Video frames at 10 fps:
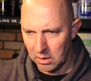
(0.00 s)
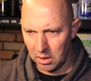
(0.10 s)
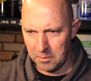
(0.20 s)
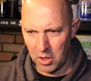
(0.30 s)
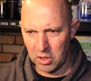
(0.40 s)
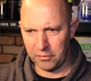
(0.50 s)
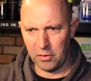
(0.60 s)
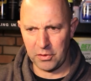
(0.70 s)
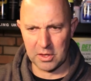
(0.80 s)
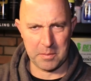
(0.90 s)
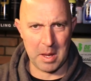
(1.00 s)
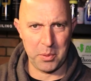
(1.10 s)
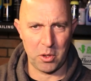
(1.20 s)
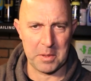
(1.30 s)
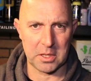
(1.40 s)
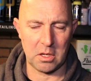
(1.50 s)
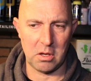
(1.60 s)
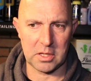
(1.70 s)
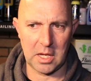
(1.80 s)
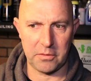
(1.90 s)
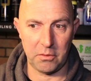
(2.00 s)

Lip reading: I heard a few things about Pyramid Car Care,